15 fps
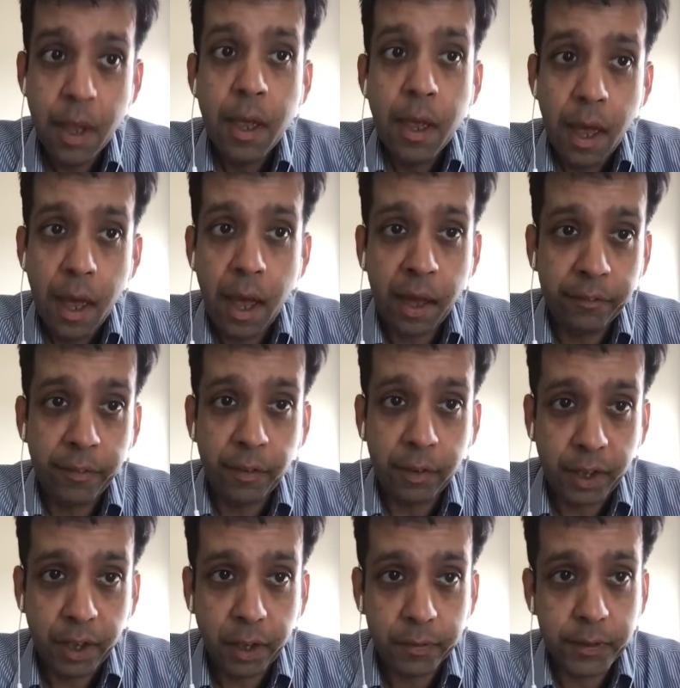and we'll
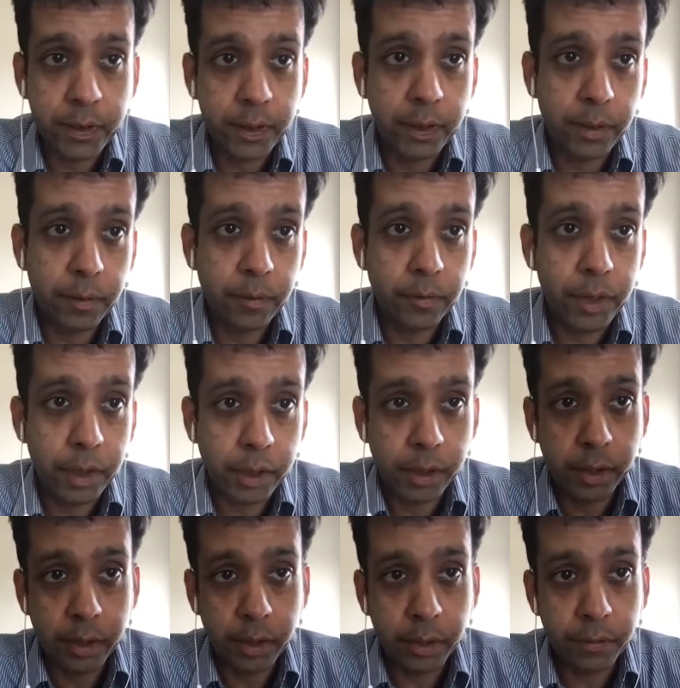cover
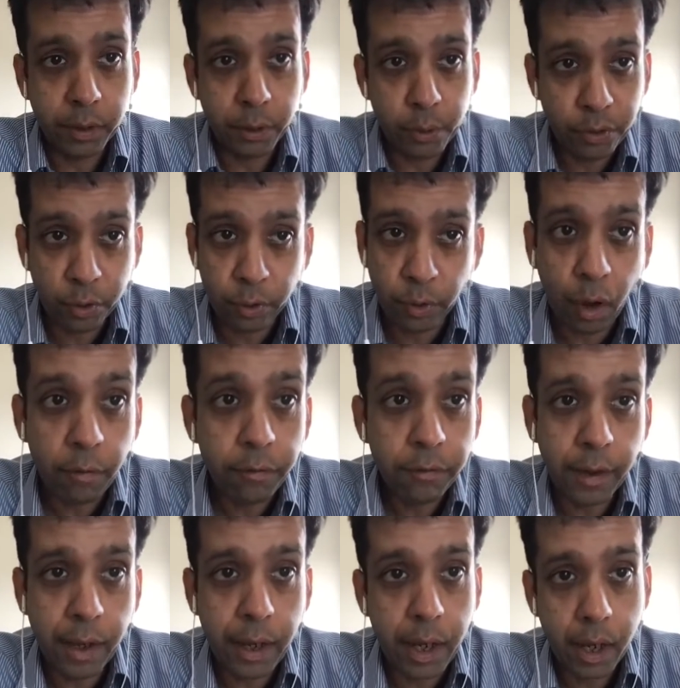the evolution of
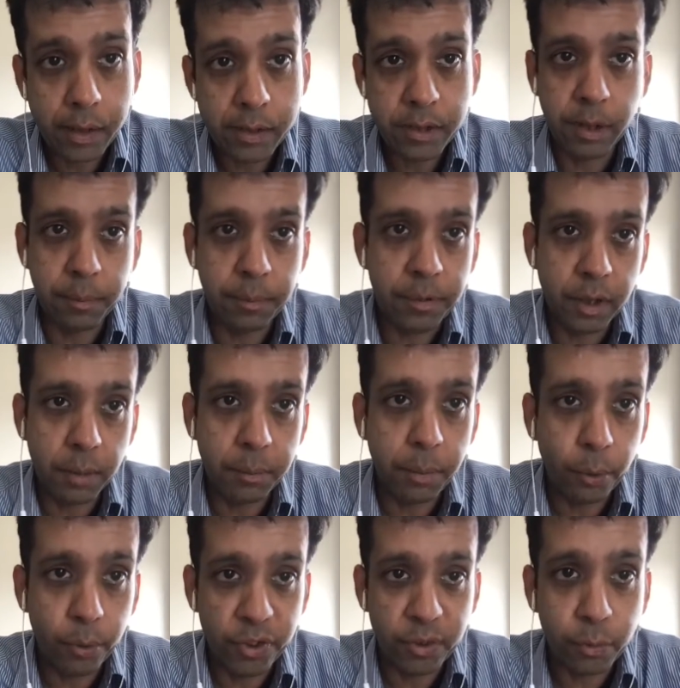AI chips
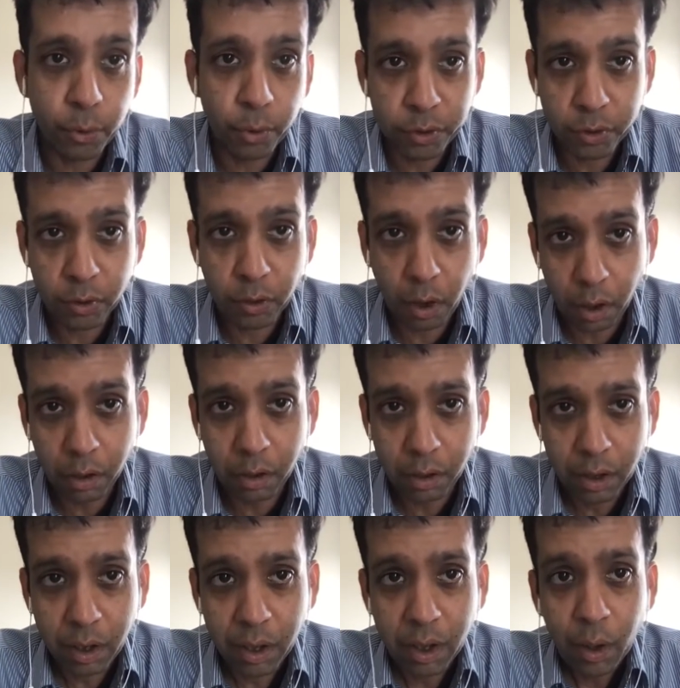post Moore's law,
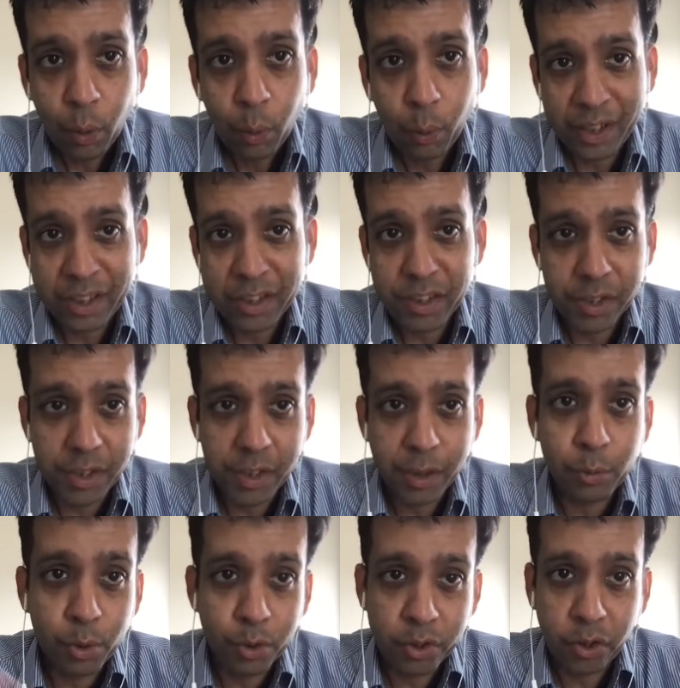when
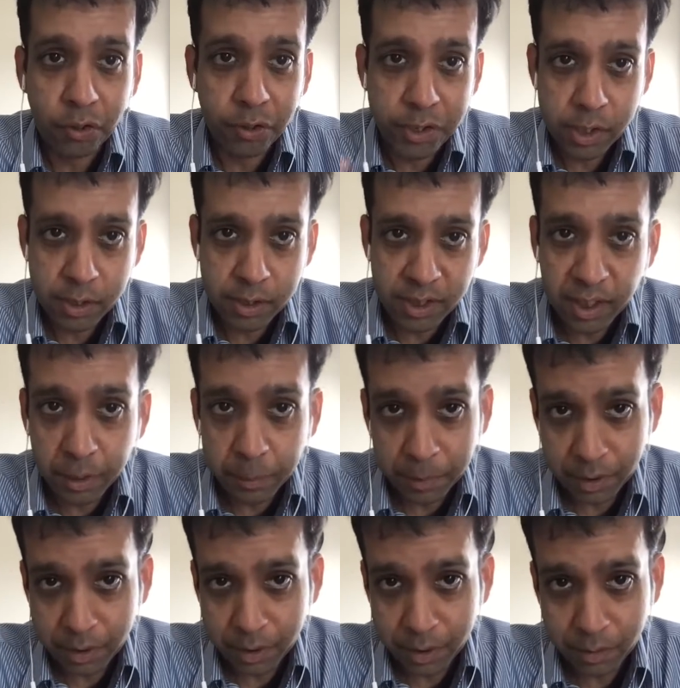Moore's law reaches
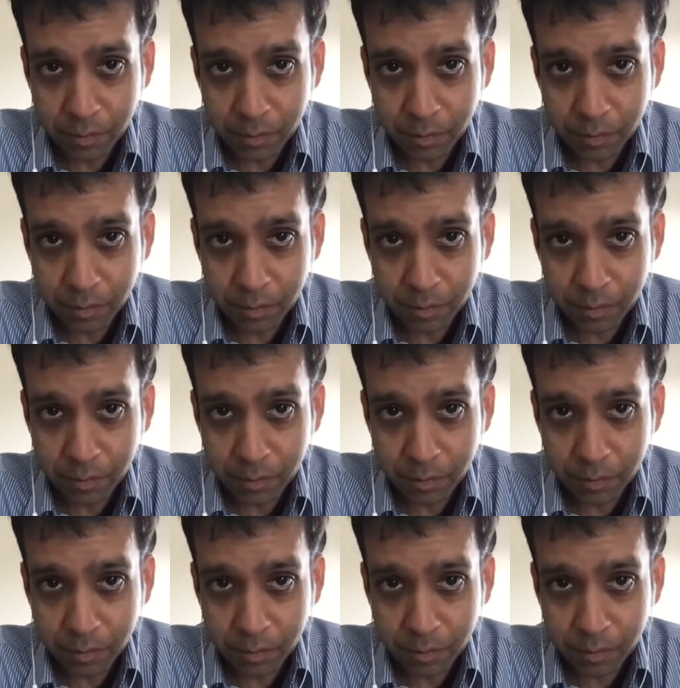limit.